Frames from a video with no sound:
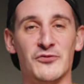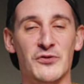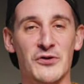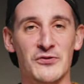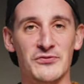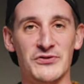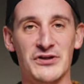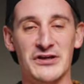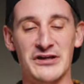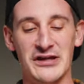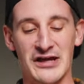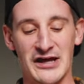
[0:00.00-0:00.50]

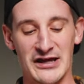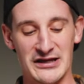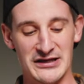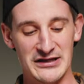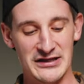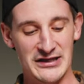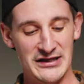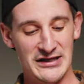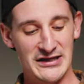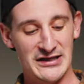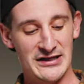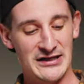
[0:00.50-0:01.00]
throughout the day.
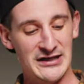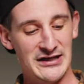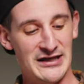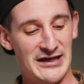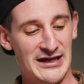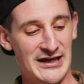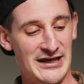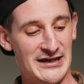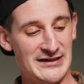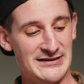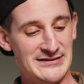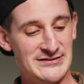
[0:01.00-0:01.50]

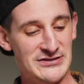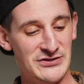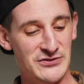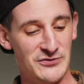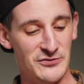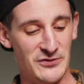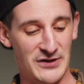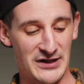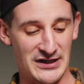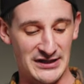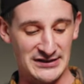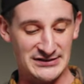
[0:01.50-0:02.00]
And
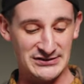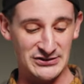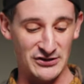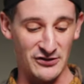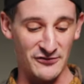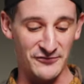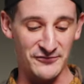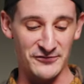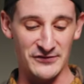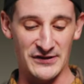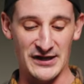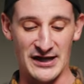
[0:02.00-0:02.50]
to
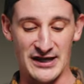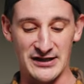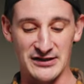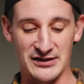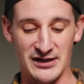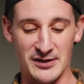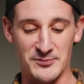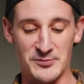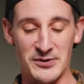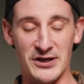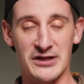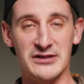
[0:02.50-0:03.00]
solve for that,
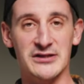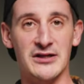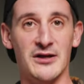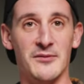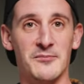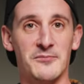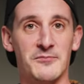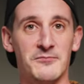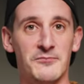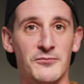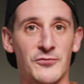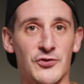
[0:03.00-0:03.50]
I picked
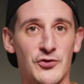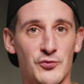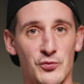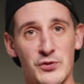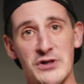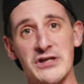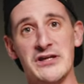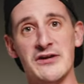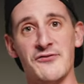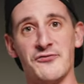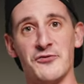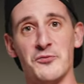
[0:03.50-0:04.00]
up
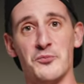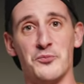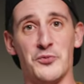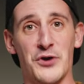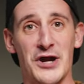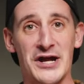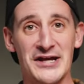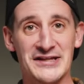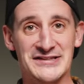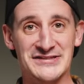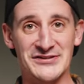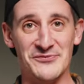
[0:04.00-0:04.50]
3 different
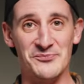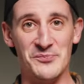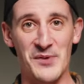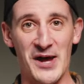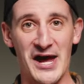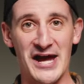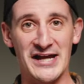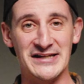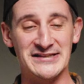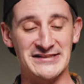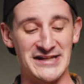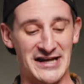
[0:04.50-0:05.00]
brands of
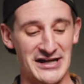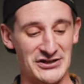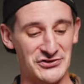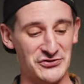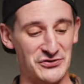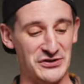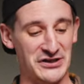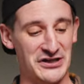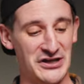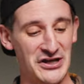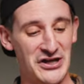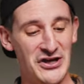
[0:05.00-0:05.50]
bags,
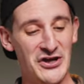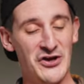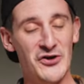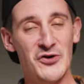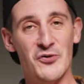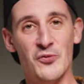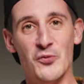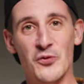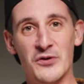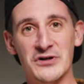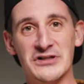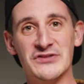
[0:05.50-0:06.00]
actually.
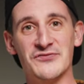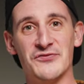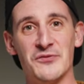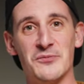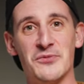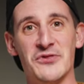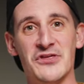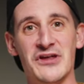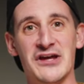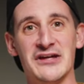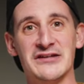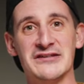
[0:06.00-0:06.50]
One is
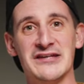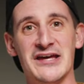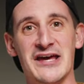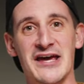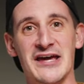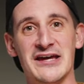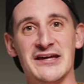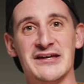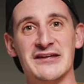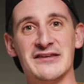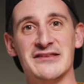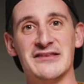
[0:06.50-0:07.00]
from Think
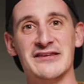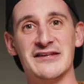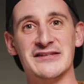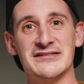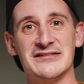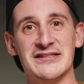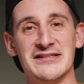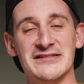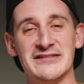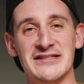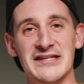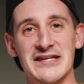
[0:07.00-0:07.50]
Tank.
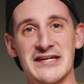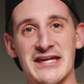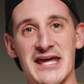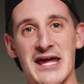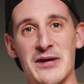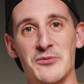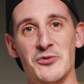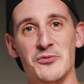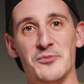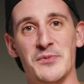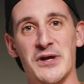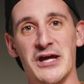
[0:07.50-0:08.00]
This is the
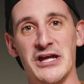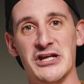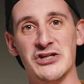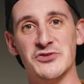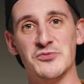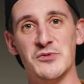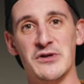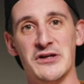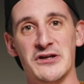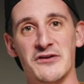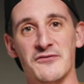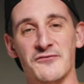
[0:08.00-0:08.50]
cable
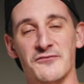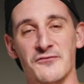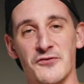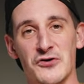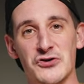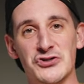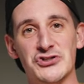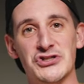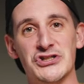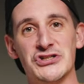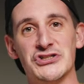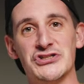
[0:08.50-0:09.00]
management
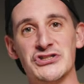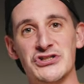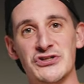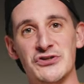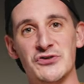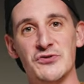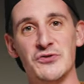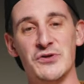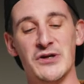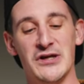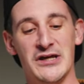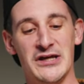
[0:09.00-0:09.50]
version
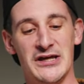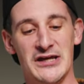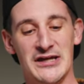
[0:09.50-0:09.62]
2.